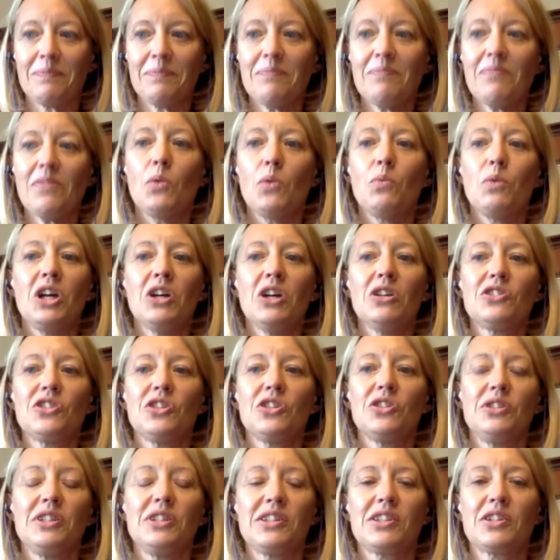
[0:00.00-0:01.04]
We
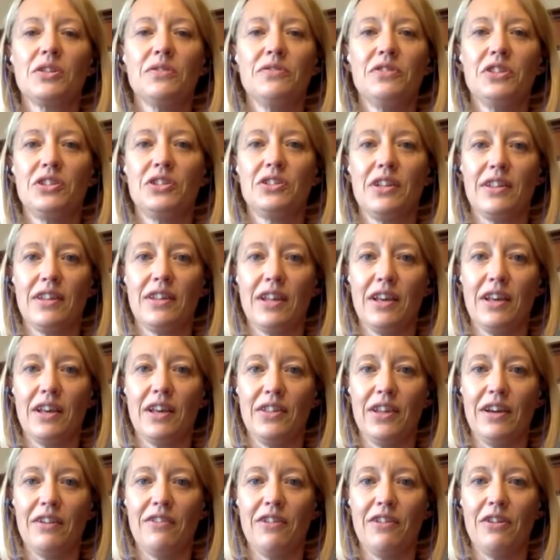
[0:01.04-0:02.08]
also discovered that
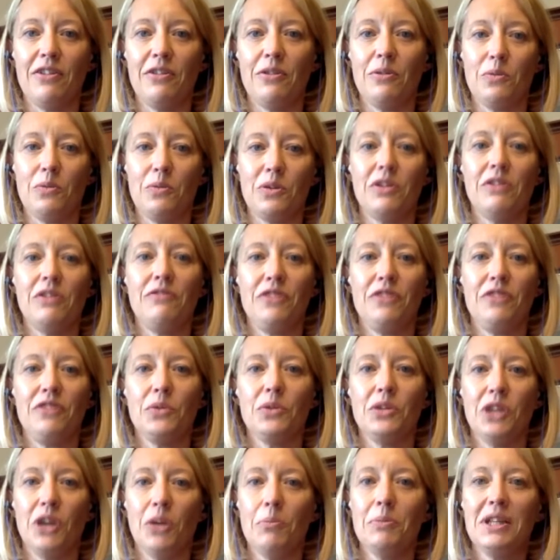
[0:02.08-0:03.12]
there were a
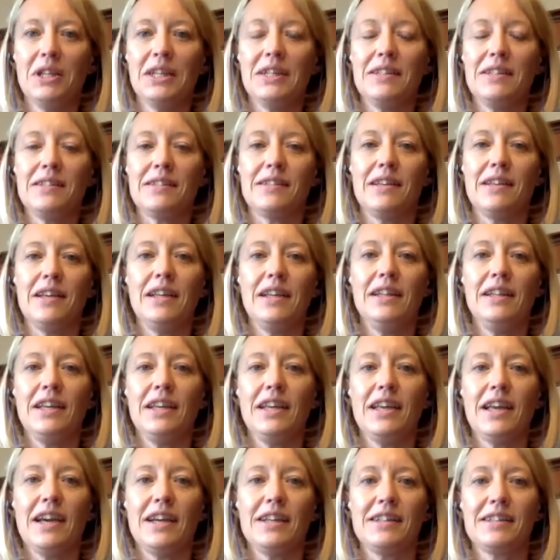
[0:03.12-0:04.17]
few anomalies in the
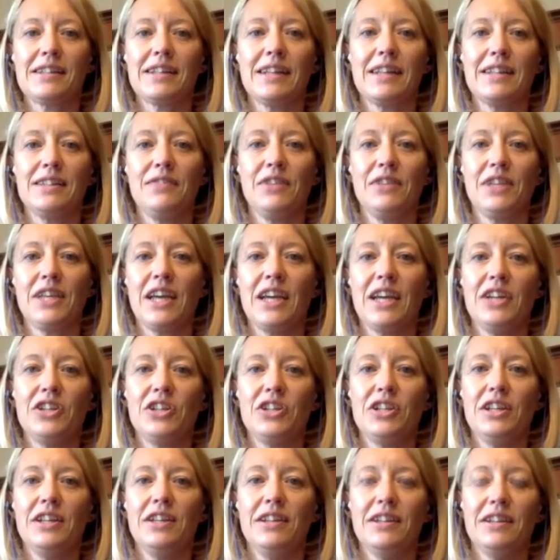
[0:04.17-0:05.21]
EA's
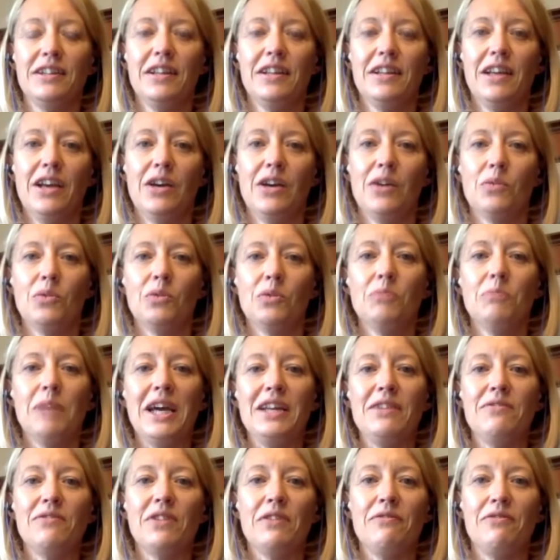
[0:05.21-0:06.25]
classification, in that one
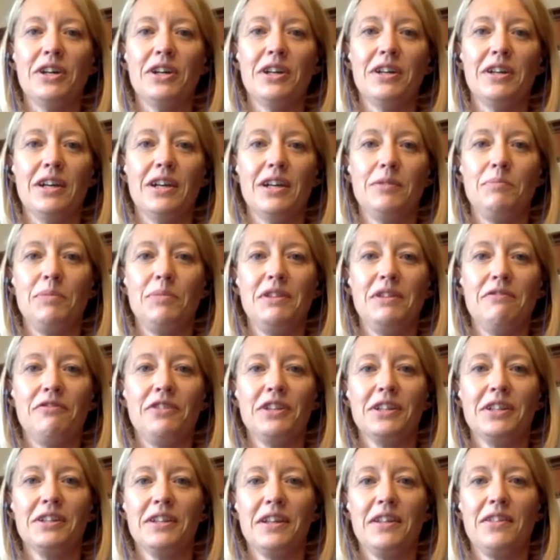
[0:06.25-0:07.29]
main river had been
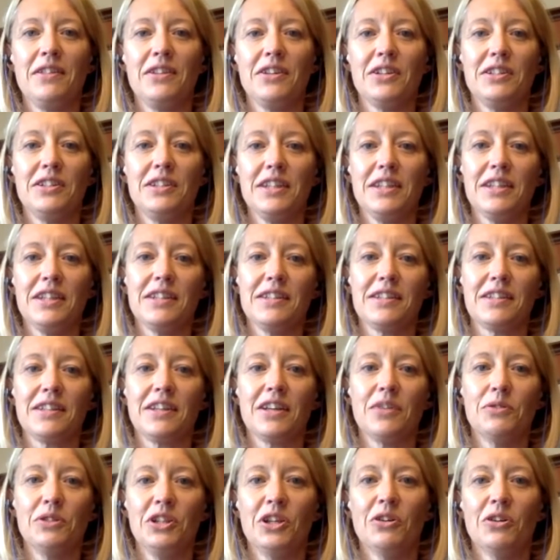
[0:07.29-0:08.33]
filled in 30 years
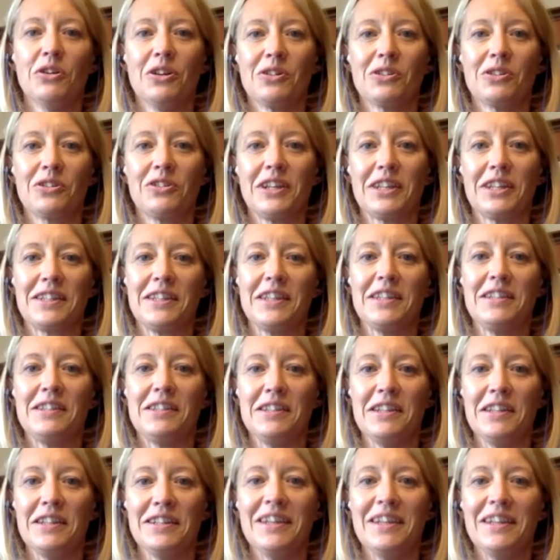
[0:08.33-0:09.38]
ago and no longer existed.